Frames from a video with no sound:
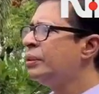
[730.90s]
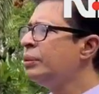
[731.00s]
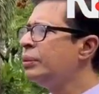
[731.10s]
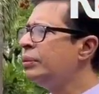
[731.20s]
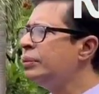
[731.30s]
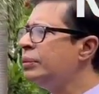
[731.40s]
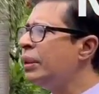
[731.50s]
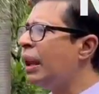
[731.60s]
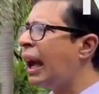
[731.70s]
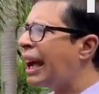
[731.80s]
entrance
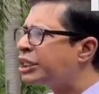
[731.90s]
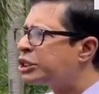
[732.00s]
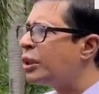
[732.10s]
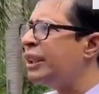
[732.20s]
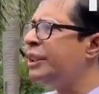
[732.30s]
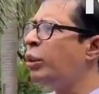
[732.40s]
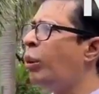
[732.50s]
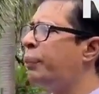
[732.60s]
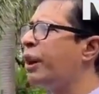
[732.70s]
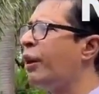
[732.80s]
tests? Actually, no,
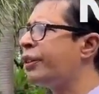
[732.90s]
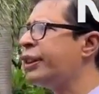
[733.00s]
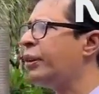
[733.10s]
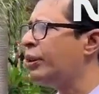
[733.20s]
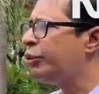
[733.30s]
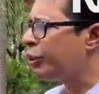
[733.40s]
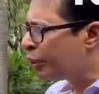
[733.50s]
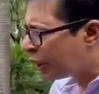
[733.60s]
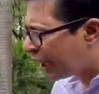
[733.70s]
because you know, if you look